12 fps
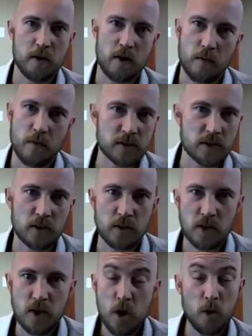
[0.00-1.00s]
on a rental,
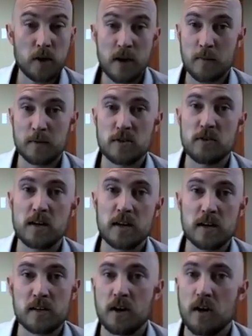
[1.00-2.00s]
or an
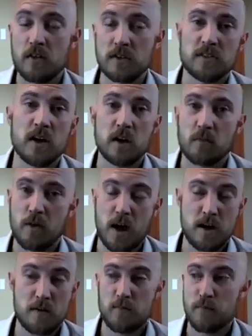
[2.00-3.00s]
opportunity. You see a
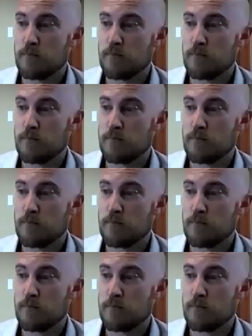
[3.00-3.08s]
great